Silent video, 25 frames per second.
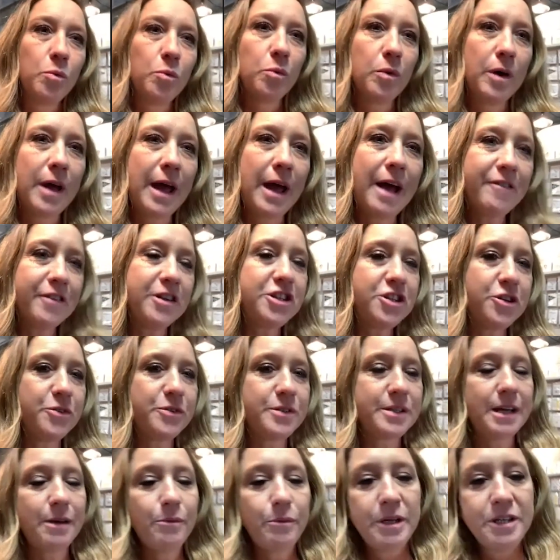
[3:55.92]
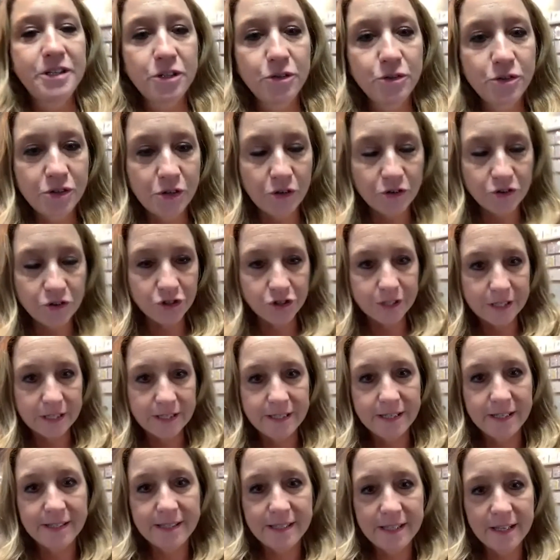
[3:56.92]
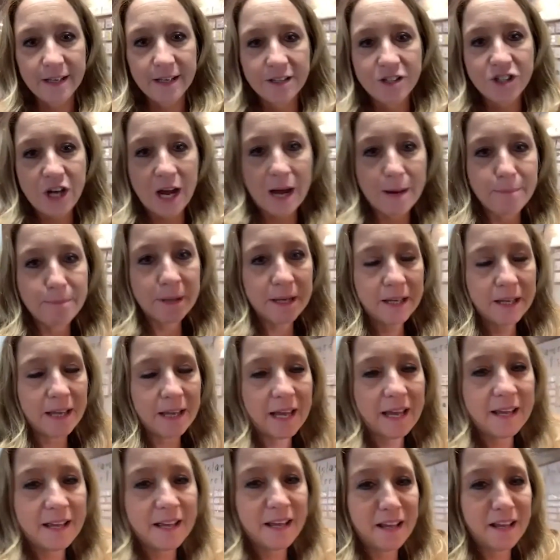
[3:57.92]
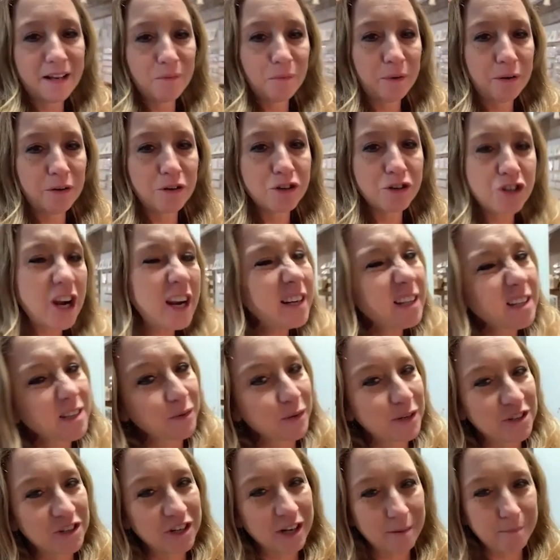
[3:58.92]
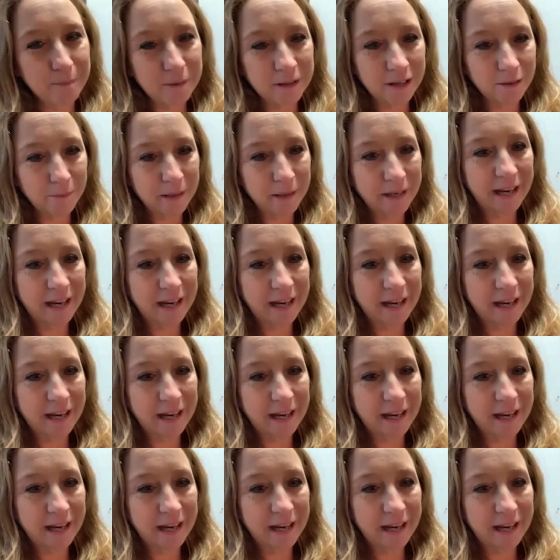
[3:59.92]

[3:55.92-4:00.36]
every Tuesday we do social distancing shopping, and we're trying to switch it up a little bit